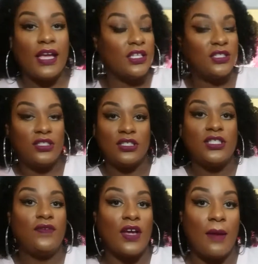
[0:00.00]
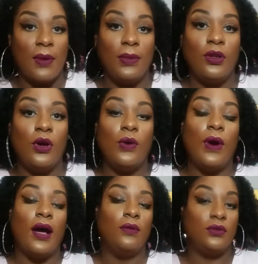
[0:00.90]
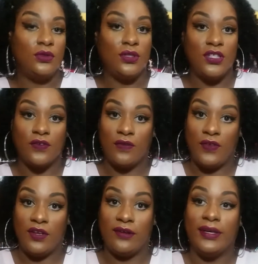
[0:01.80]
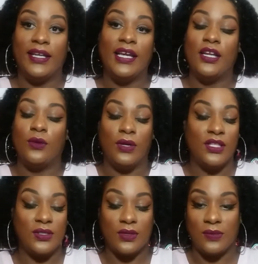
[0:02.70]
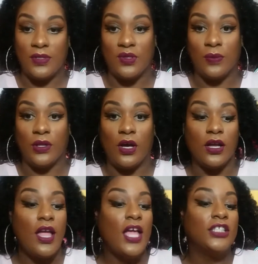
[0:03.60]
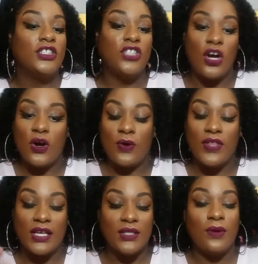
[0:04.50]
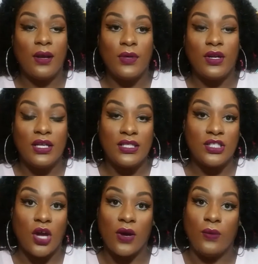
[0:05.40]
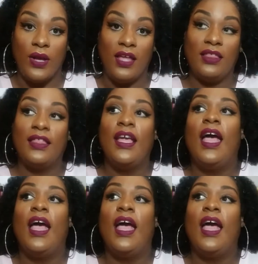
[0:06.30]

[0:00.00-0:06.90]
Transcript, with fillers: I can just leave a comment below. I will do a different video on it. I don't want this one to be super long. So that's the one I'm going to start with.